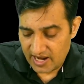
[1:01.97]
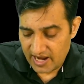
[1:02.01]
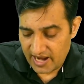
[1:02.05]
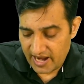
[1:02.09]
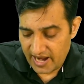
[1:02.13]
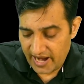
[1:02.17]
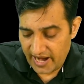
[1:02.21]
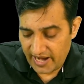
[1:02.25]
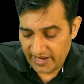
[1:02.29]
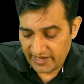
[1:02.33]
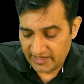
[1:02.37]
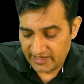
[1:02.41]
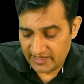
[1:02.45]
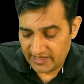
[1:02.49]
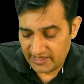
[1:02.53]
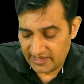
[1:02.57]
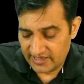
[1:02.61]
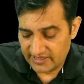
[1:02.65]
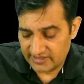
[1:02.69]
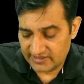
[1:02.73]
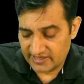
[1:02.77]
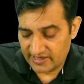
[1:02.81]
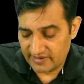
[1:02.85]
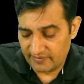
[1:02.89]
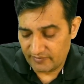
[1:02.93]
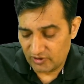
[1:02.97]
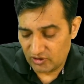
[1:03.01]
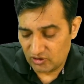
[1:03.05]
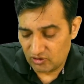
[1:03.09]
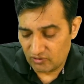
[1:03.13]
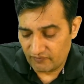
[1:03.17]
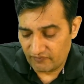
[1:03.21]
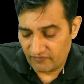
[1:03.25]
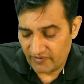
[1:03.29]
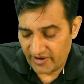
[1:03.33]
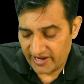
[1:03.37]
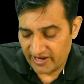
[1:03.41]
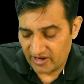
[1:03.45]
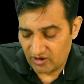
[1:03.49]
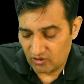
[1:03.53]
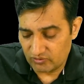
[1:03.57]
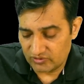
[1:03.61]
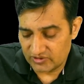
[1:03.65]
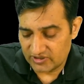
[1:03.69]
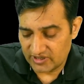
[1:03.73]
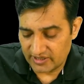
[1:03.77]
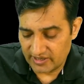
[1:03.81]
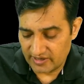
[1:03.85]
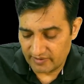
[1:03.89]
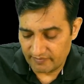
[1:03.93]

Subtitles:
and he is able to find out certain